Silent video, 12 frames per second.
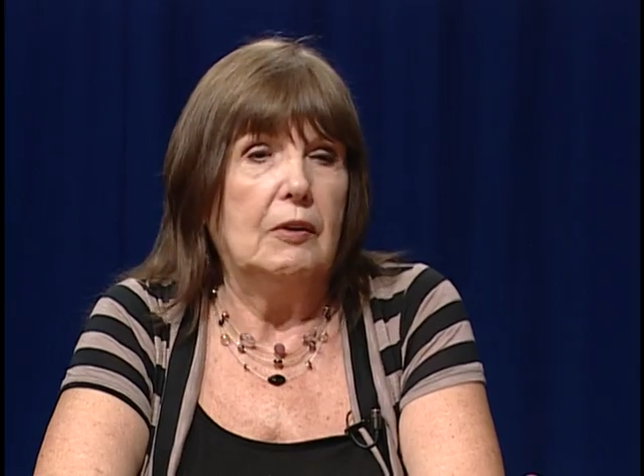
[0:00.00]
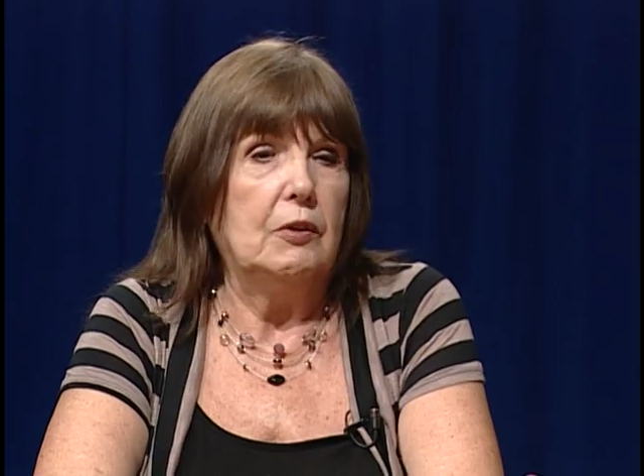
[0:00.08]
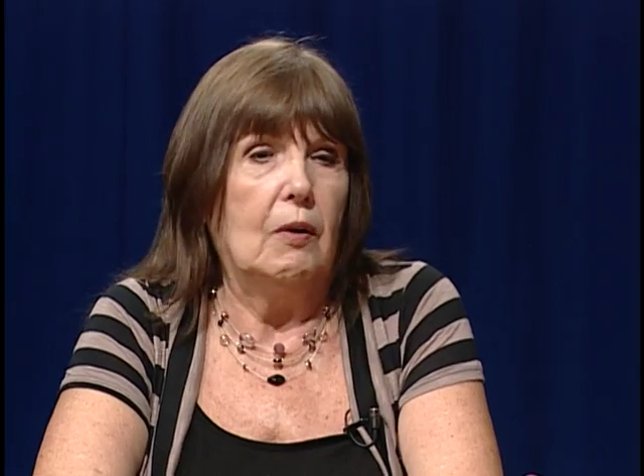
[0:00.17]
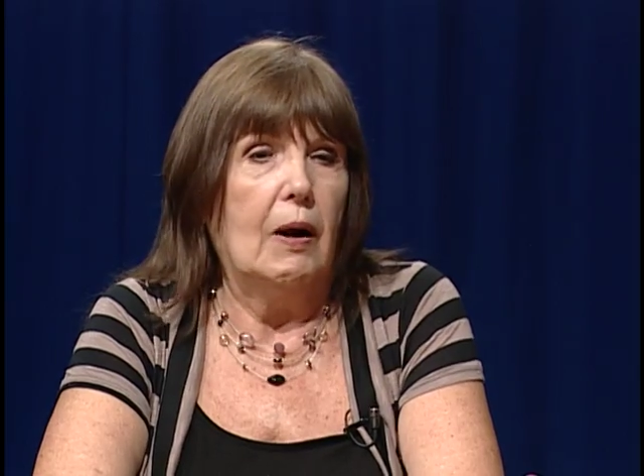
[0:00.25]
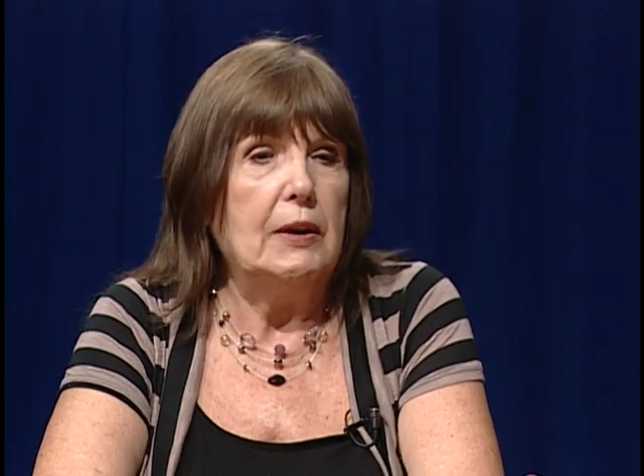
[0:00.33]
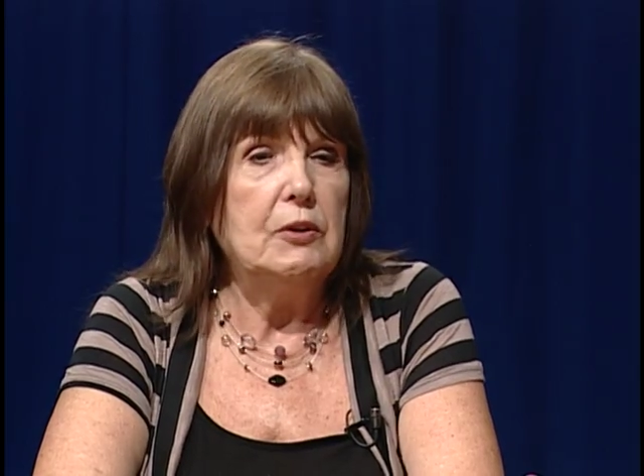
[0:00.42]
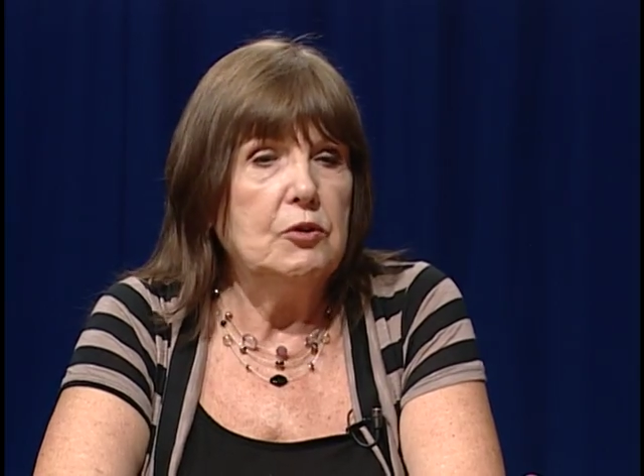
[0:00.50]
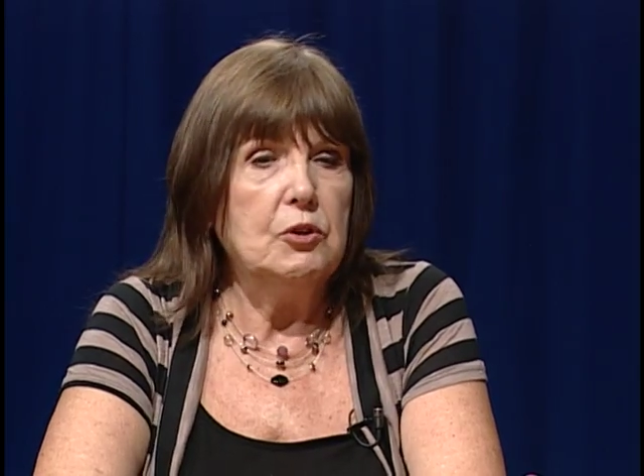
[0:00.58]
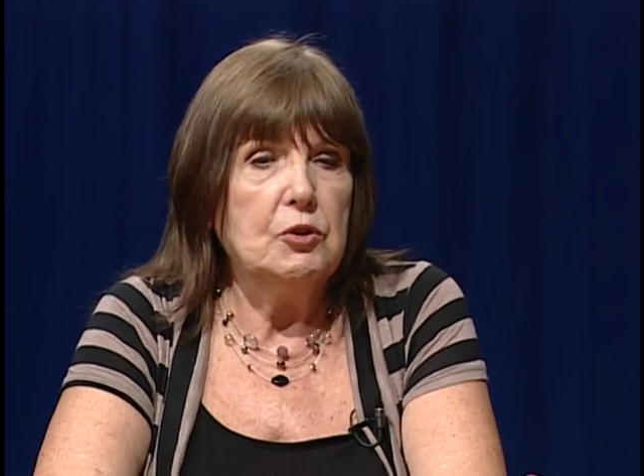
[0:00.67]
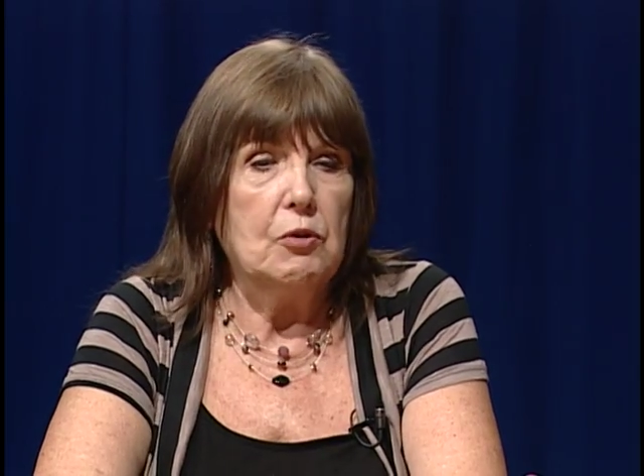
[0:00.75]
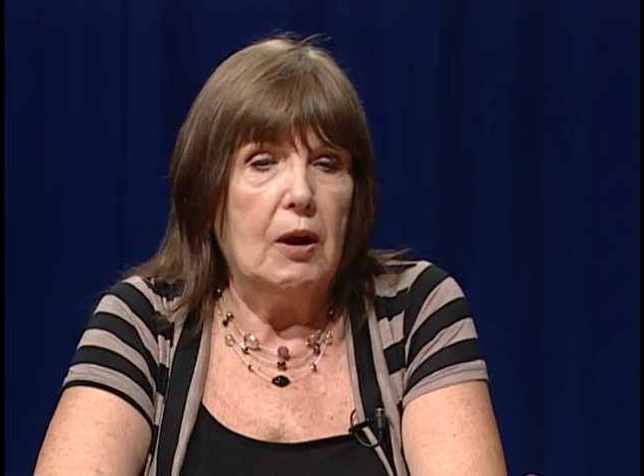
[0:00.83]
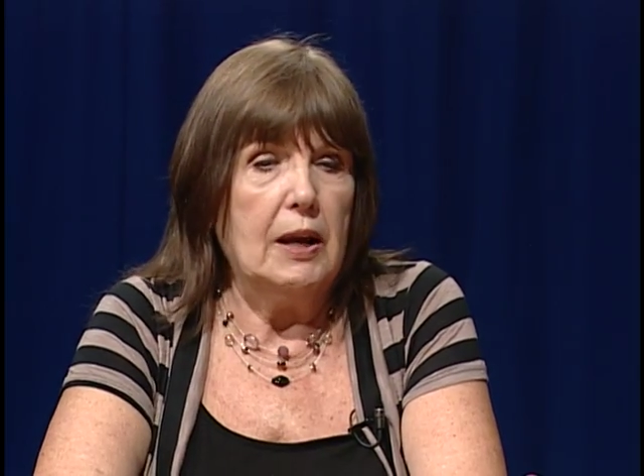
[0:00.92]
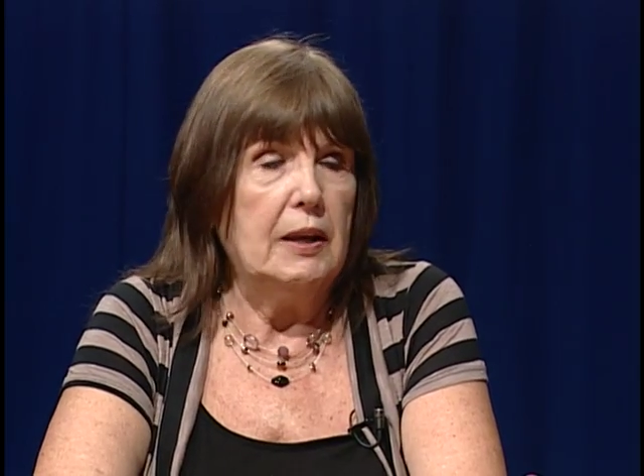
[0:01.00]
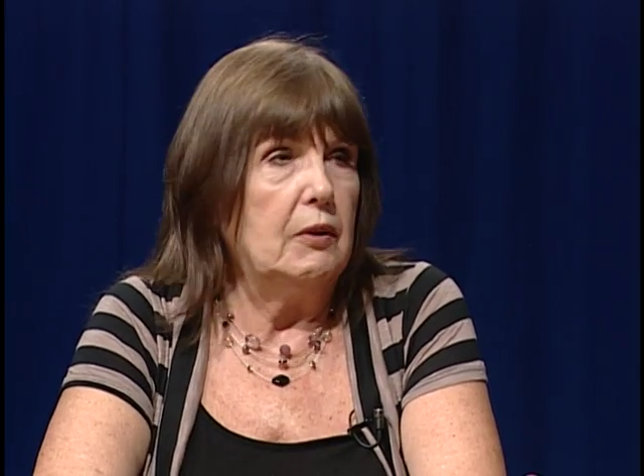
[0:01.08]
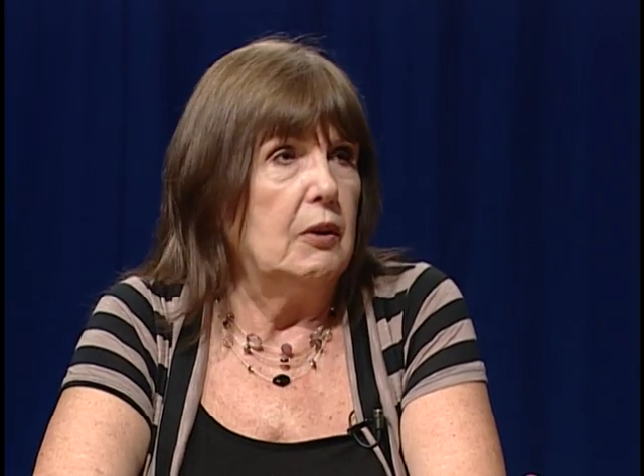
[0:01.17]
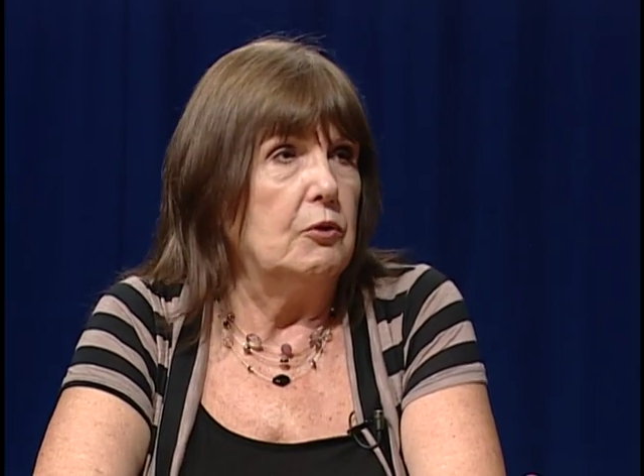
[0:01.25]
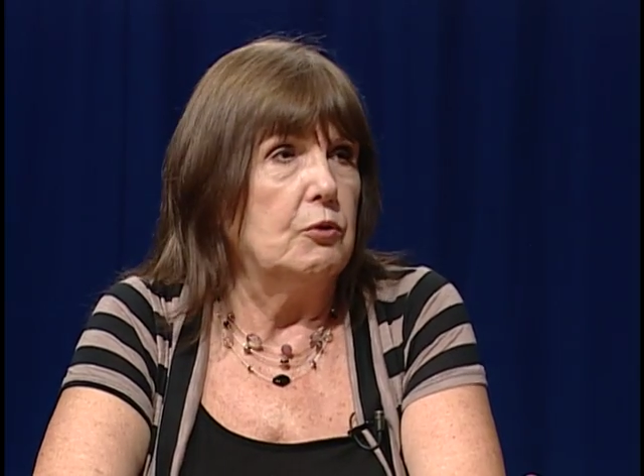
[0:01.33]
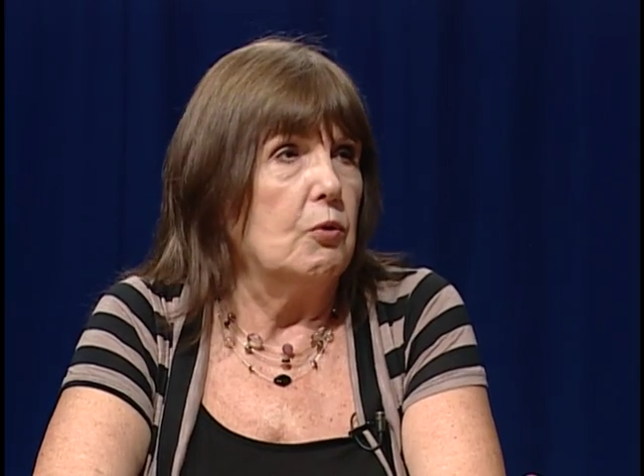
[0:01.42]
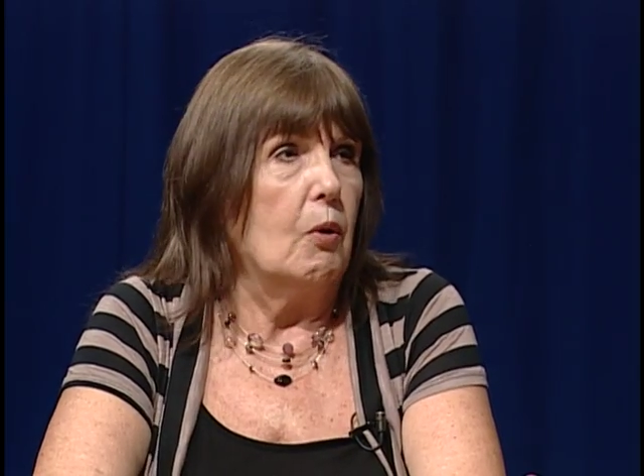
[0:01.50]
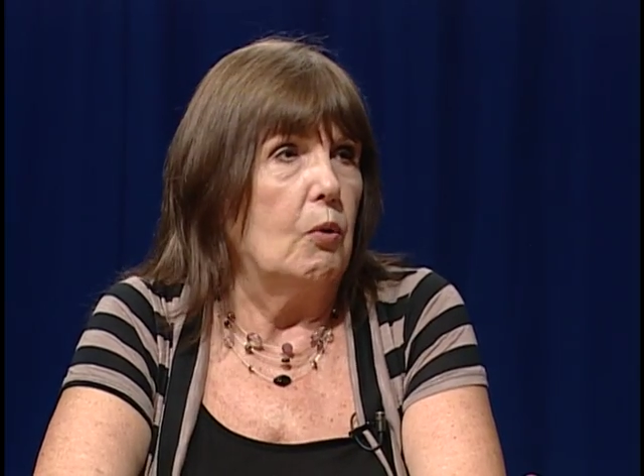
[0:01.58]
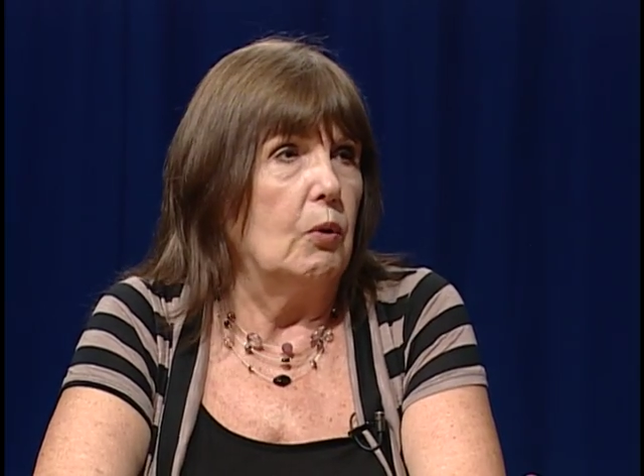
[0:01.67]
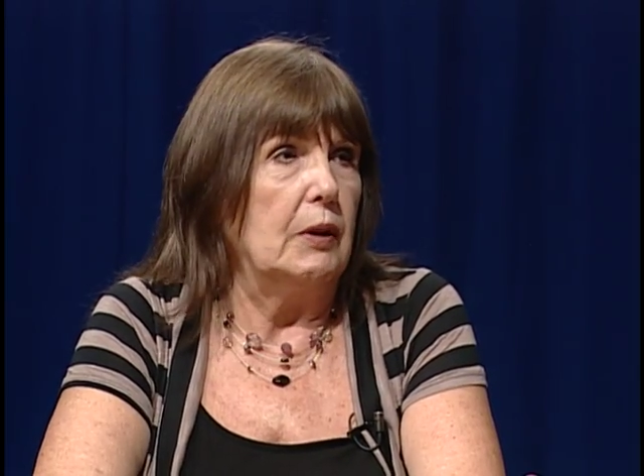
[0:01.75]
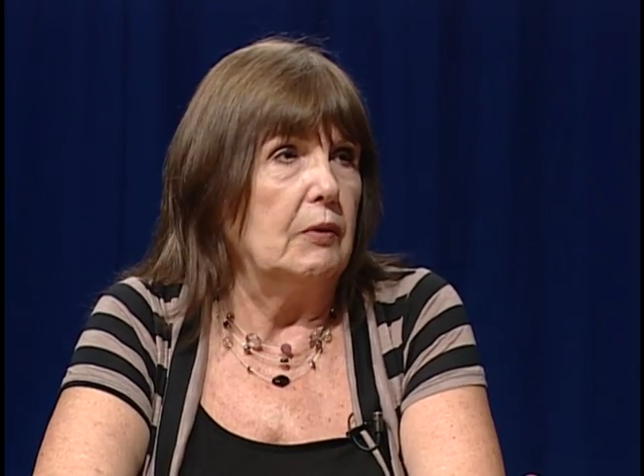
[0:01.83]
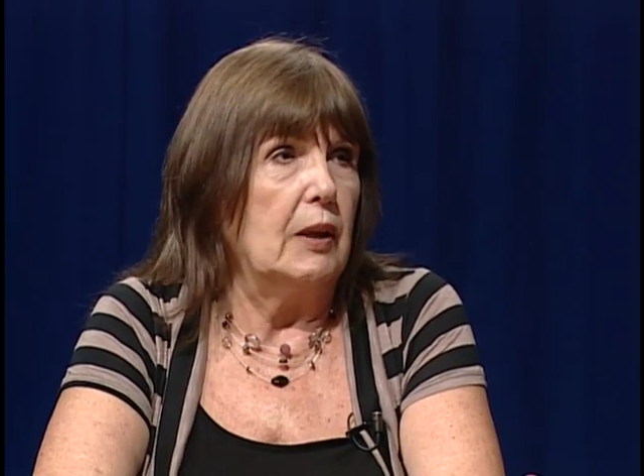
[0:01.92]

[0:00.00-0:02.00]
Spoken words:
you know, I used to try and control it,